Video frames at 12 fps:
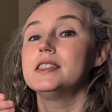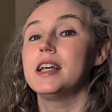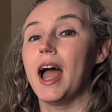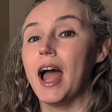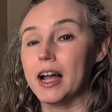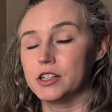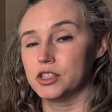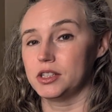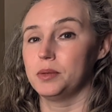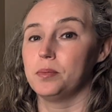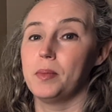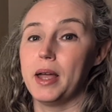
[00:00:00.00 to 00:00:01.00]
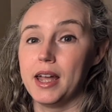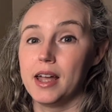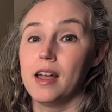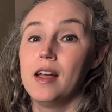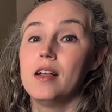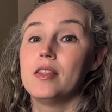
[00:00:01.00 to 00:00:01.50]
to actually
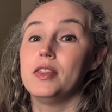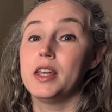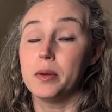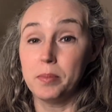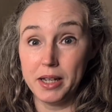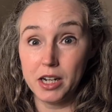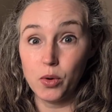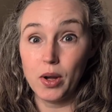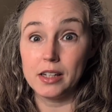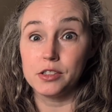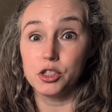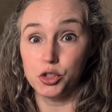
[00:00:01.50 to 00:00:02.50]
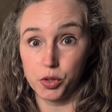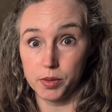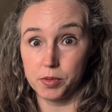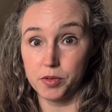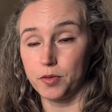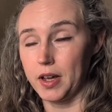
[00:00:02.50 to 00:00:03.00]
make the amino acid
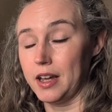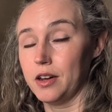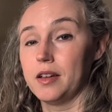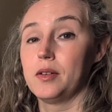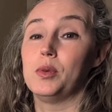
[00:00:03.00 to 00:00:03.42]
tryptophan,